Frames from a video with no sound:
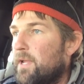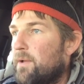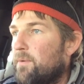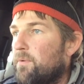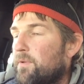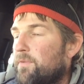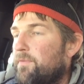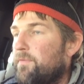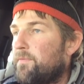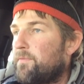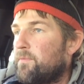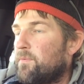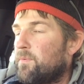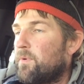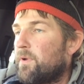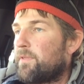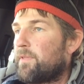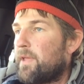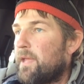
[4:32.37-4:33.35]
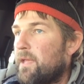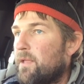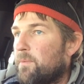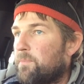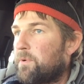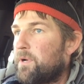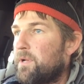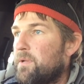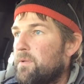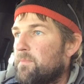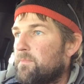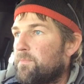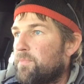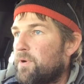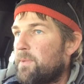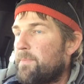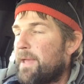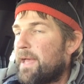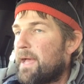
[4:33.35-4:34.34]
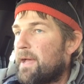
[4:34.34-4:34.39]
hit with hail pretty
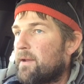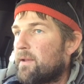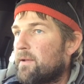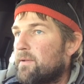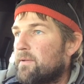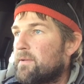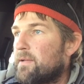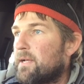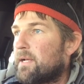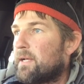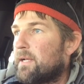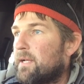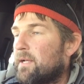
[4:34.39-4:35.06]
bad, and